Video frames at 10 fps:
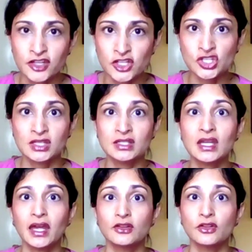
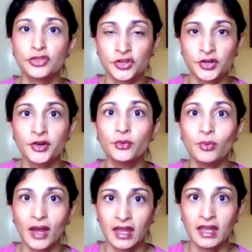efficient, and
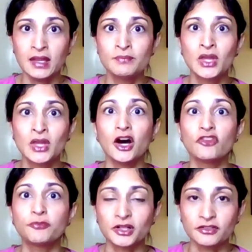thorough way
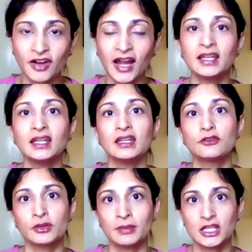of
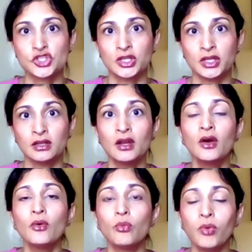providing
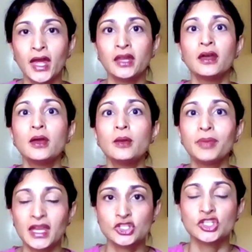information when